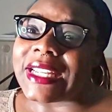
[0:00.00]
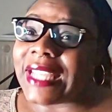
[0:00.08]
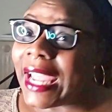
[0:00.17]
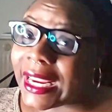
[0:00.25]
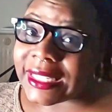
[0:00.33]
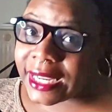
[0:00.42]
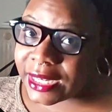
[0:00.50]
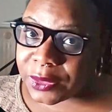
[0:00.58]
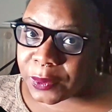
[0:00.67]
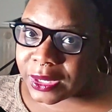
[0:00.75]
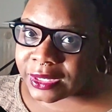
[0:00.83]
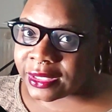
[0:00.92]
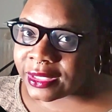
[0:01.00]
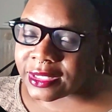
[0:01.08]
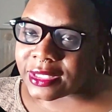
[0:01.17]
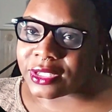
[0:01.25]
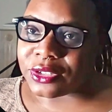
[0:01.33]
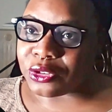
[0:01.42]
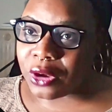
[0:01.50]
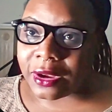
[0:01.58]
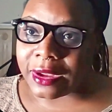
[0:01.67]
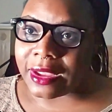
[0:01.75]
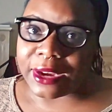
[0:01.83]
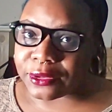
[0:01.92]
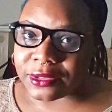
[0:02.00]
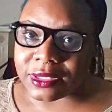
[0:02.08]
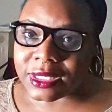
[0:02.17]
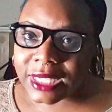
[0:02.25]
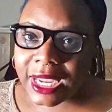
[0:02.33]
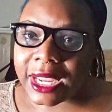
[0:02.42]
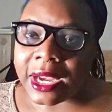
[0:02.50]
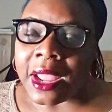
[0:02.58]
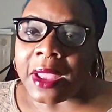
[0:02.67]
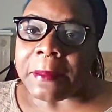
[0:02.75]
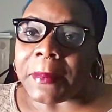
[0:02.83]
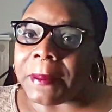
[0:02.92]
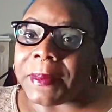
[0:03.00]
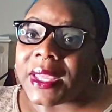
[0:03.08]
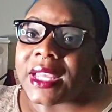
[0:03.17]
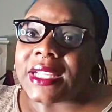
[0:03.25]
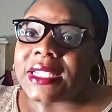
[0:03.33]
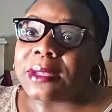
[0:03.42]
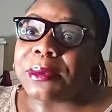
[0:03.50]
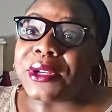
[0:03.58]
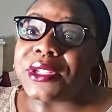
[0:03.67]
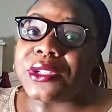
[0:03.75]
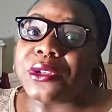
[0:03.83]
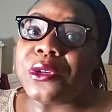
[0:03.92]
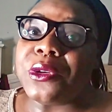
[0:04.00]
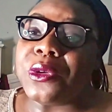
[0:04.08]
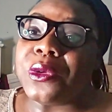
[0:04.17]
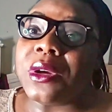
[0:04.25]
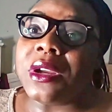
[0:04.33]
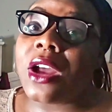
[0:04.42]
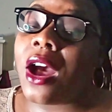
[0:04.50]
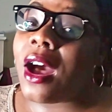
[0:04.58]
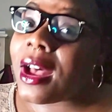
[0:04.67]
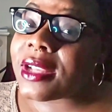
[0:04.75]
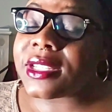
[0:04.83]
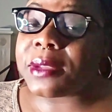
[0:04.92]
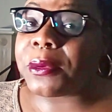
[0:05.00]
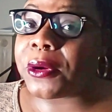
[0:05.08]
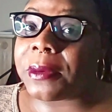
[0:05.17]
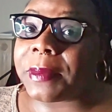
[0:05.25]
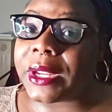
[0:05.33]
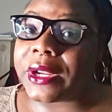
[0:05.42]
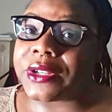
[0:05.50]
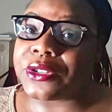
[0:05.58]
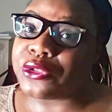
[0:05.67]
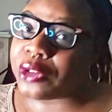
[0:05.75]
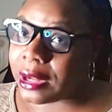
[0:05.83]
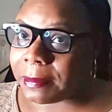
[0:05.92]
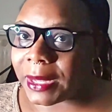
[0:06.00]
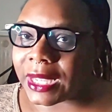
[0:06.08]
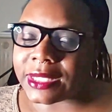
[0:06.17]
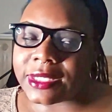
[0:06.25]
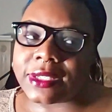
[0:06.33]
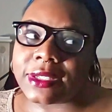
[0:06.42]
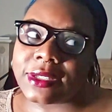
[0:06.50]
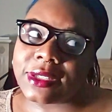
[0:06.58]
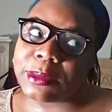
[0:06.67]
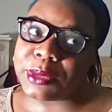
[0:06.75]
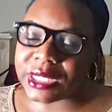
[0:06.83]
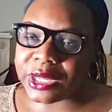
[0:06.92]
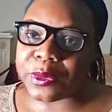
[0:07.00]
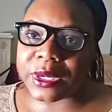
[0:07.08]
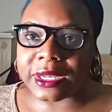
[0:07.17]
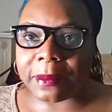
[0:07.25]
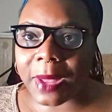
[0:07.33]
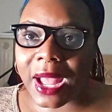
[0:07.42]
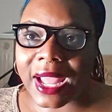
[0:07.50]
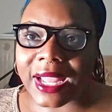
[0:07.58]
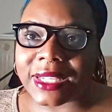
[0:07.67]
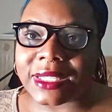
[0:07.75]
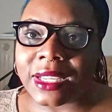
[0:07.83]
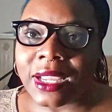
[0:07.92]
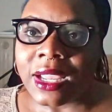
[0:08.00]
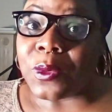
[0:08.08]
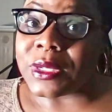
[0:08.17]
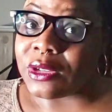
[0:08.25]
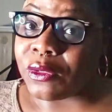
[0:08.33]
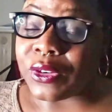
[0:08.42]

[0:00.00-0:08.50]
attacked anyone in its drug-addled state, but because the person who caused the poor bear's drug bans and subsequent demise was a